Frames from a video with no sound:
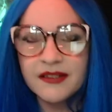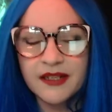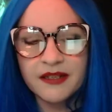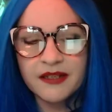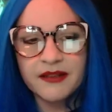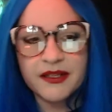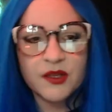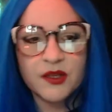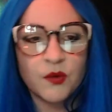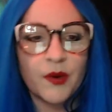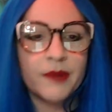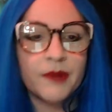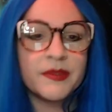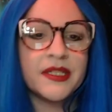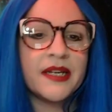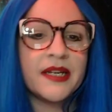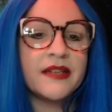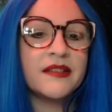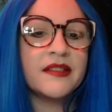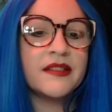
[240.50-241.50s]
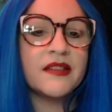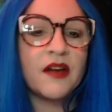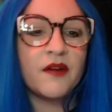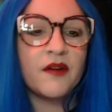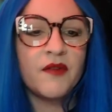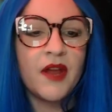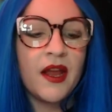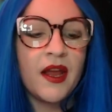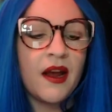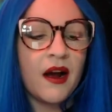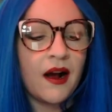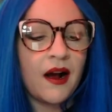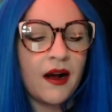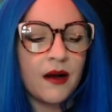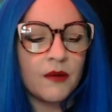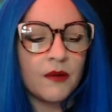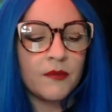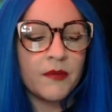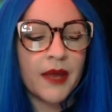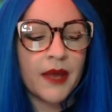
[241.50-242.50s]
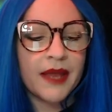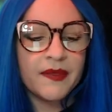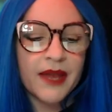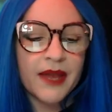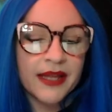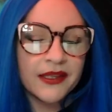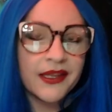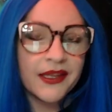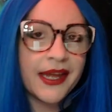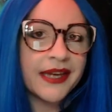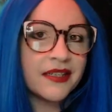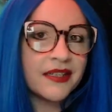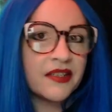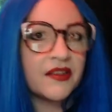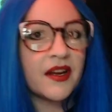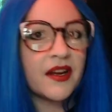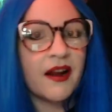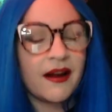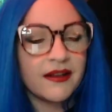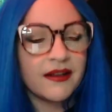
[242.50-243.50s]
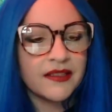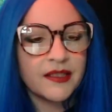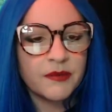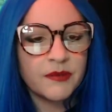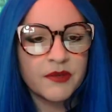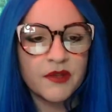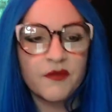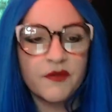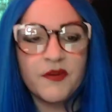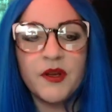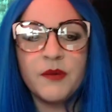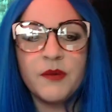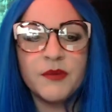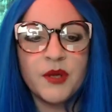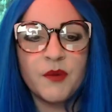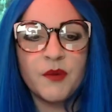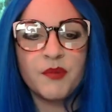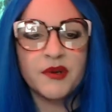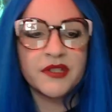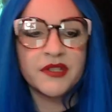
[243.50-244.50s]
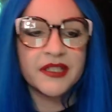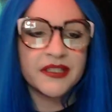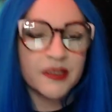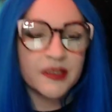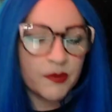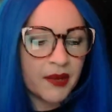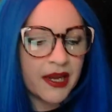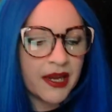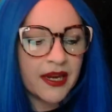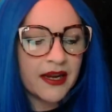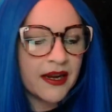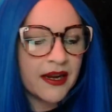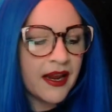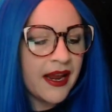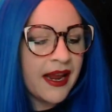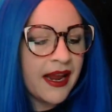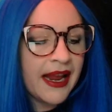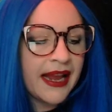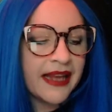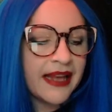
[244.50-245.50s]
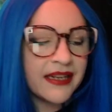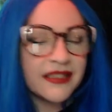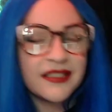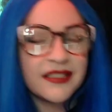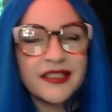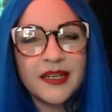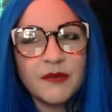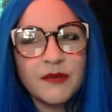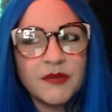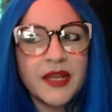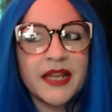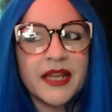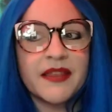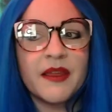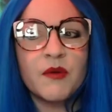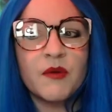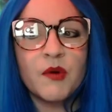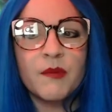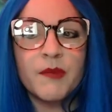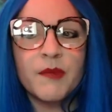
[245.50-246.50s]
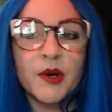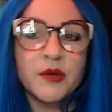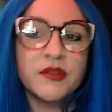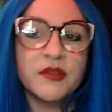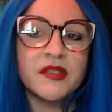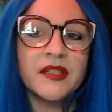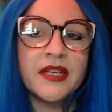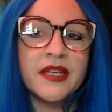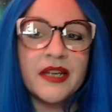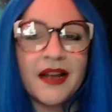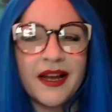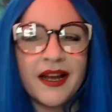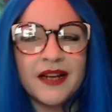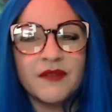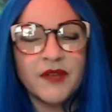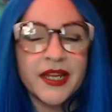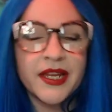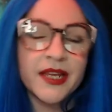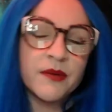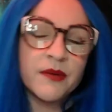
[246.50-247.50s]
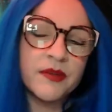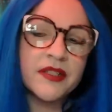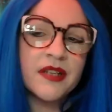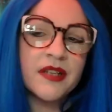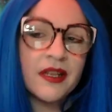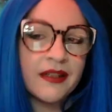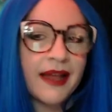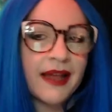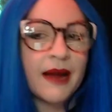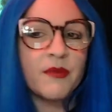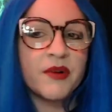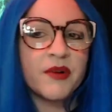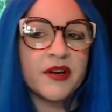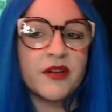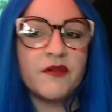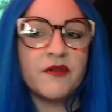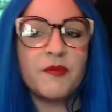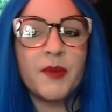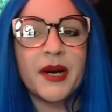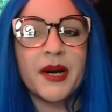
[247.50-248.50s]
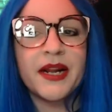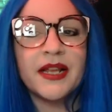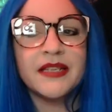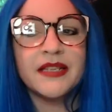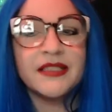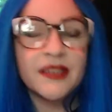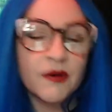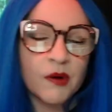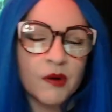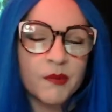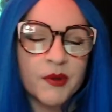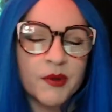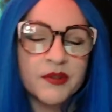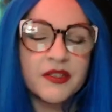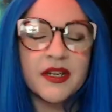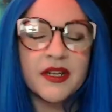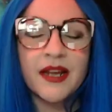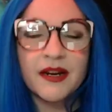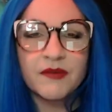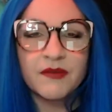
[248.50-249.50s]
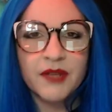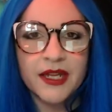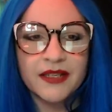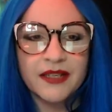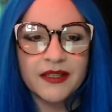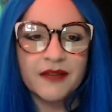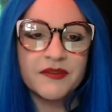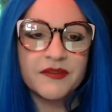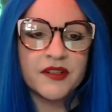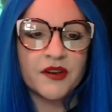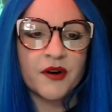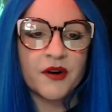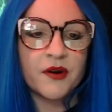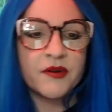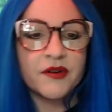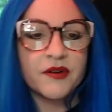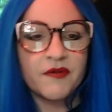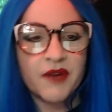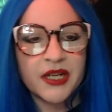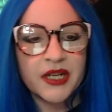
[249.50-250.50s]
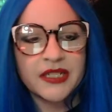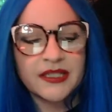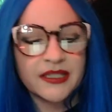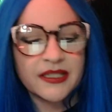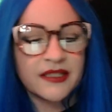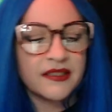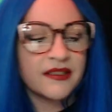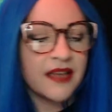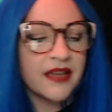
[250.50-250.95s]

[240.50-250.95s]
like the website and stuff, and that liked the concept of the film could participate. And it seemed like they were mostly kind of like, it was collaborative, but I guess they were mostly kind of like left to their own devices.